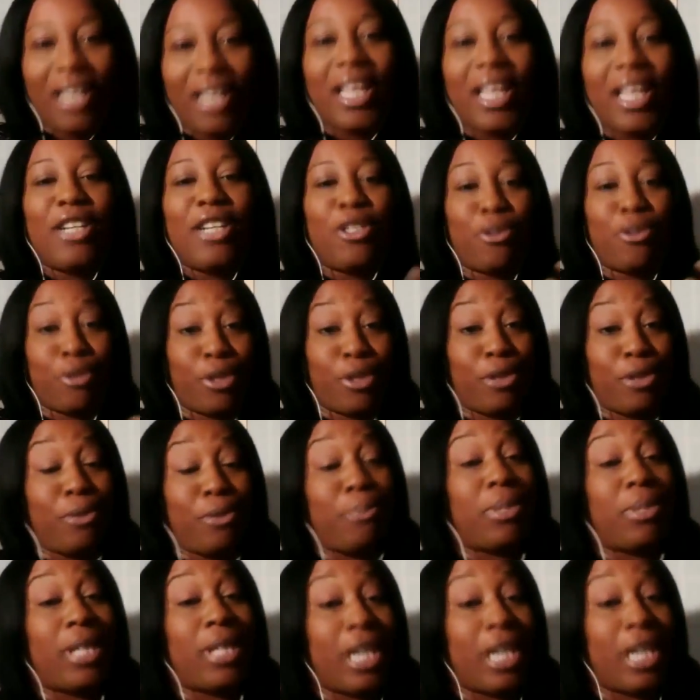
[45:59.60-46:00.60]
that drew
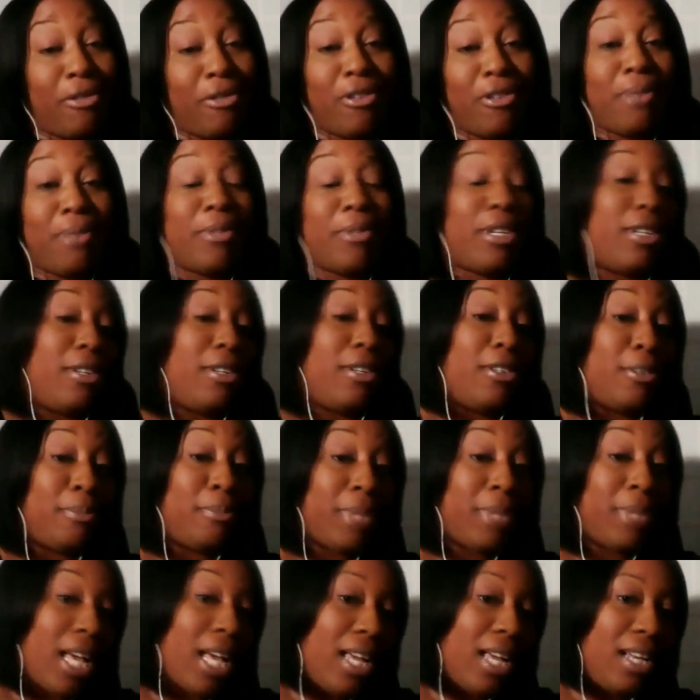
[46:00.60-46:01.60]
blood from her own
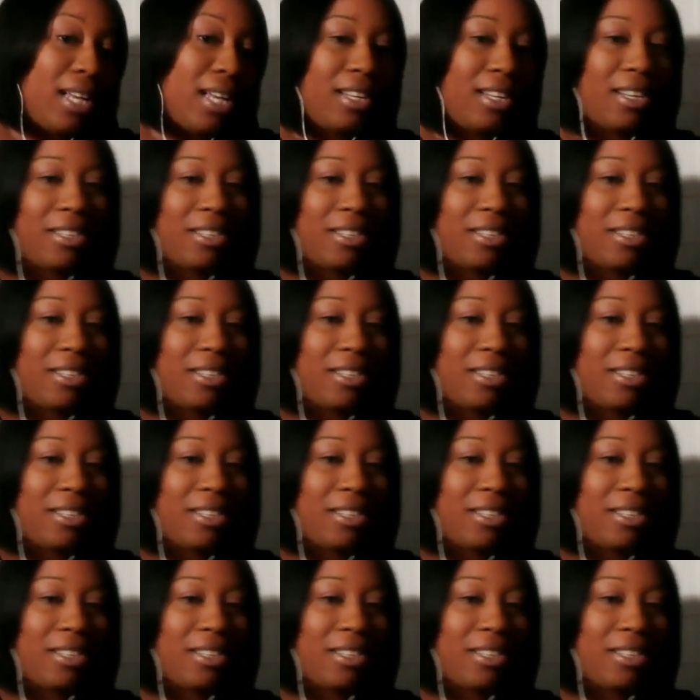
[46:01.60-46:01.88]
blood, you know.